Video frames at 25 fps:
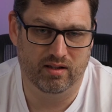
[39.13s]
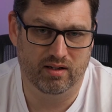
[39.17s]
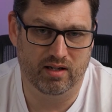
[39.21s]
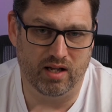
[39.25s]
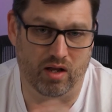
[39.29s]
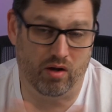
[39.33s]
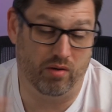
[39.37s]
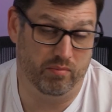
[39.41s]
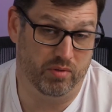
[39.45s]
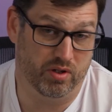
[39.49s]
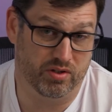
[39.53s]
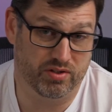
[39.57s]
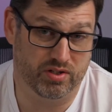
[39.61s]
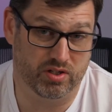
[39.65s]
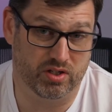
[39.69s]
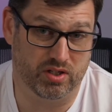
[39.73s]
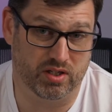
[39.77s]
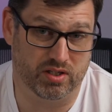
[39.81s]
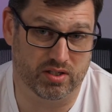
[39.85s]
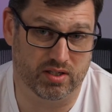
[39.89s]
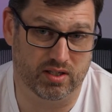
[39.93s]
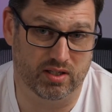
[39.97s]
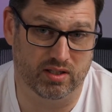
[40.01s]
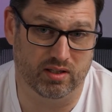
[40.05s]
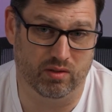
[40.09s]
Now, I'm not
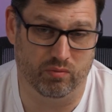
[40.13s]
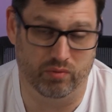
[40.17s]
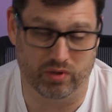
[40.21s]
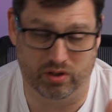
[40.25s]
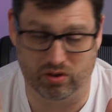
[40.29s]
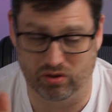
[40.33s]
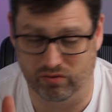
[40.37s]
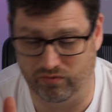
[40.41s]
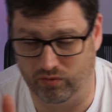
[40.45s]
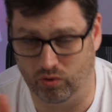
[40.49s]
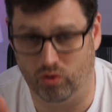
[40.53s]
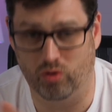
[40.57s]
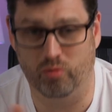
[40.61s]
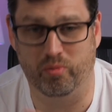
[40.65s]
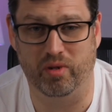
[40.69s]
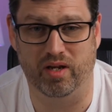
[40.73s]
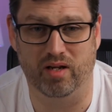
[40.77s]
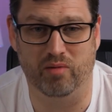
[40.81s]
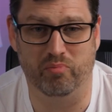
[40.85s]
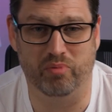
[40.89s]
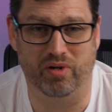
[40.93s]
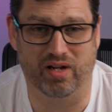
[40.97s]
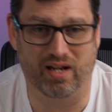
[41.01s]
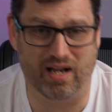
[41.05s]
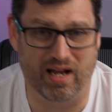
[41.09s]
suggesting that we could have all
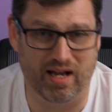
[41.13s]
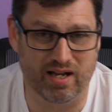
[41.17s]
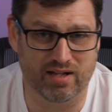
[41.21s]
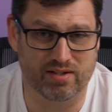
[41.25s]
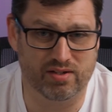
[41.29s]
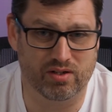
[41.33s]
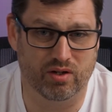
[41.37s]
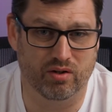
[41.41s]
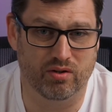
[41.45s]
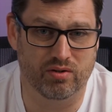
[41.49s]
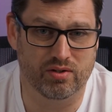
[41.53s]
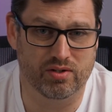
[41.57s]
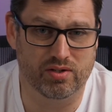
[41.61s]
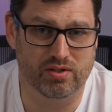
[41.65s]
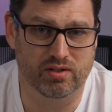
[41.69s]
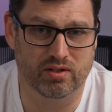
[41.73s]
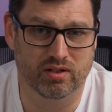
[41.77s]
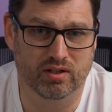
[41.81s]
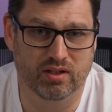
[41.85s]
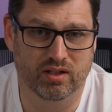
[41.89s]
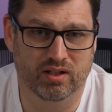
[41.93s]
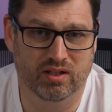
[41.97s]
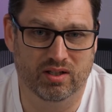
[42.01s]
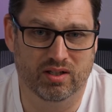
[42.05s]
been Picassos,